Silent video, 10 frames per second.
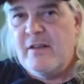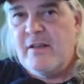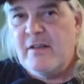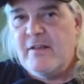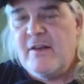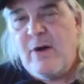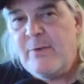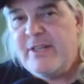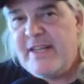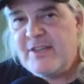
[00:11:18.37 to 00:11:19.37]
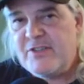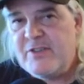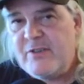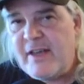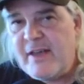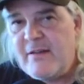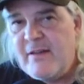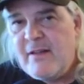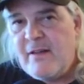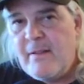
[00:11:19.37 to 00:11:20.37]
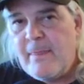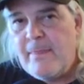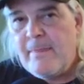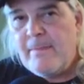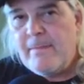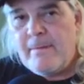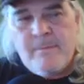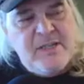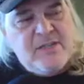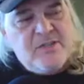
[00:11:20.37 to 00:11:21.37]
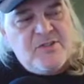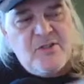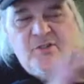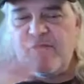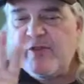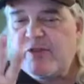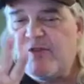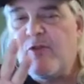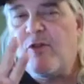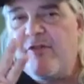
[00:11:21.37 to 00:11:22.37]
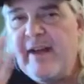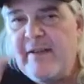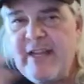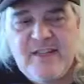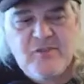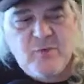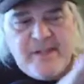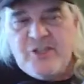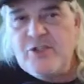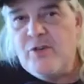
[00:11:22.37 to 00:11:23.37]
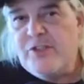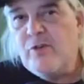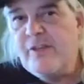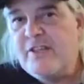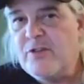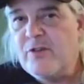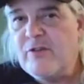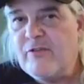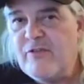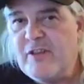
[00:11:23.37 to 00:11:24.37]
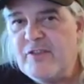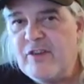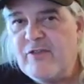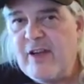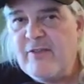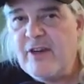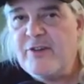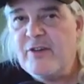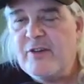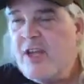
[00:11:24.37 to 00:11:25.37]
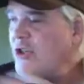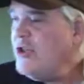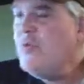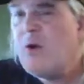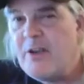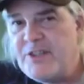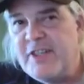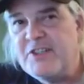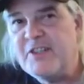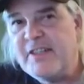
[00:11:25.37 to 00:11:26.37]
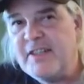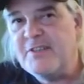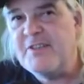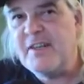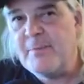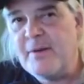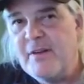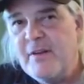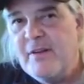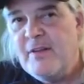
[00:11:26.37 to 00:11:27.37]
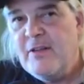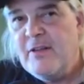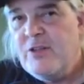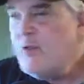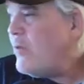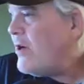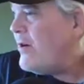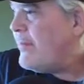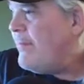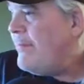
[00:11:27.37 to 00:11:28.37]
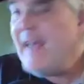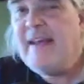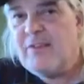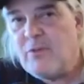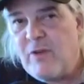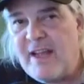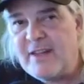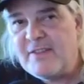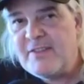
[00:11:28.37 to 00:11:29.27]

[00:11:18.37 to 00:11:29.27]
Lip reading: Now, why would Daz do that? Because those first 4 or 5 days when they showed you only 250 or 500, you were changing the kid's diaper. You were paying the rent.